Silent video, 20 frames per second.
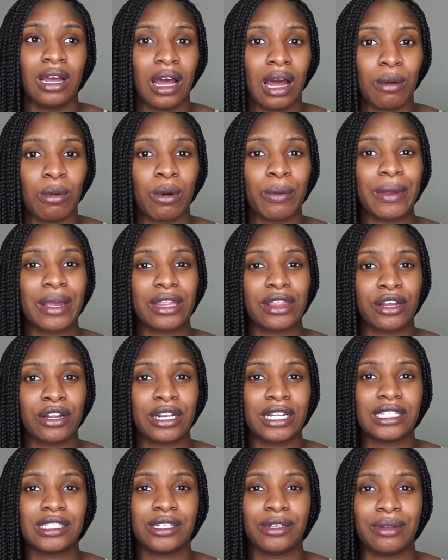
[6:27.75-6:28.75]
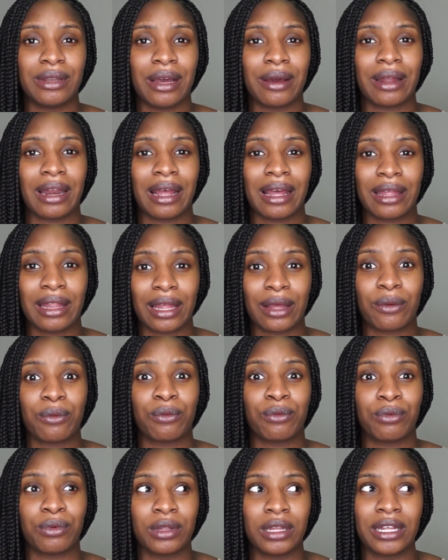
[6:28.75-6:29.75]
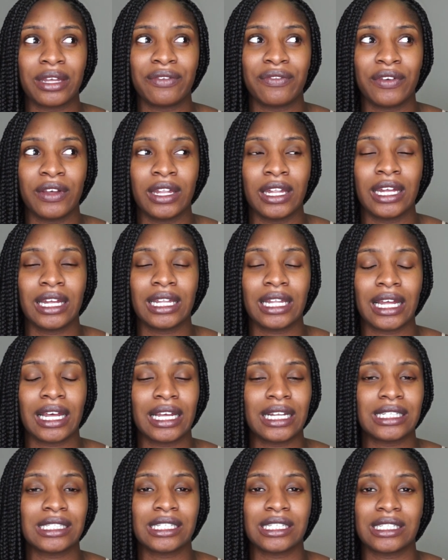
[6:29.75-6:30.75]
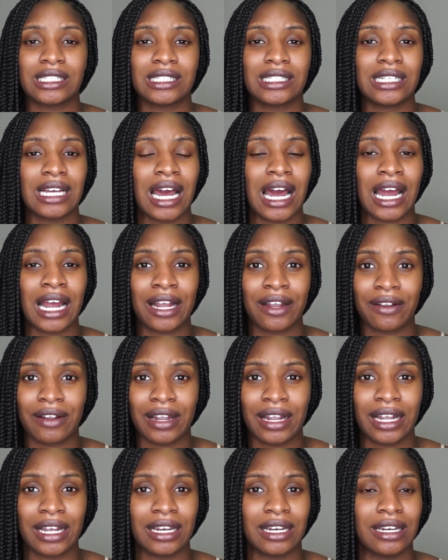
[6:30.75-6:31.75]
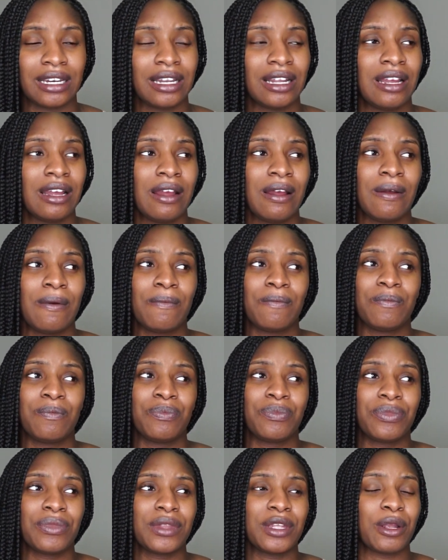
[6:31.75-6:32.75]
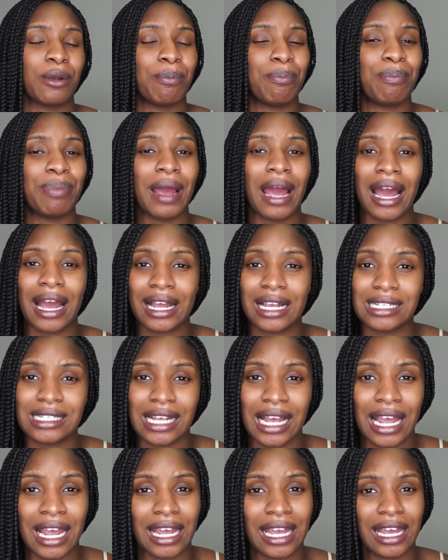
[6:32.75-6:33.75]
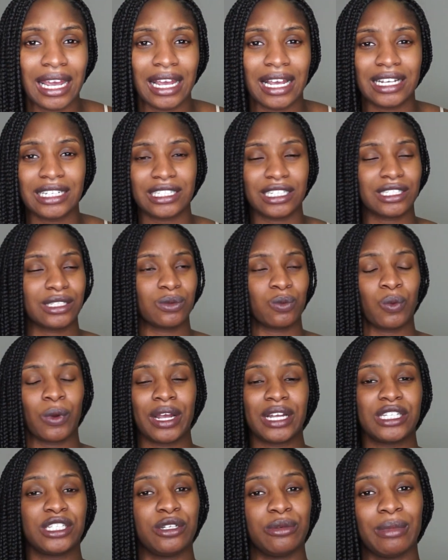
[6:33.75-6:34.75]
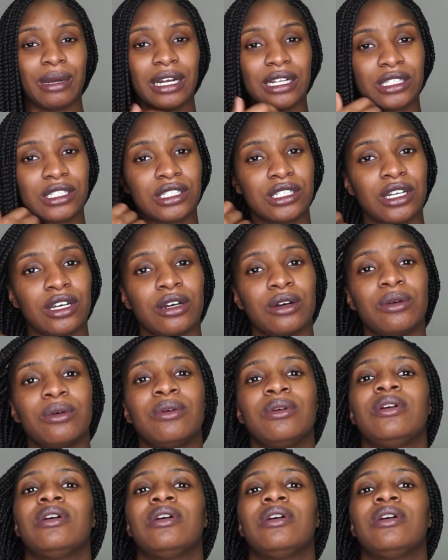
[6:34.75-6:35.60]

I'm on week 32 now and I like really feel it. Like it's just tiring and your back is aching. It's just way too much. So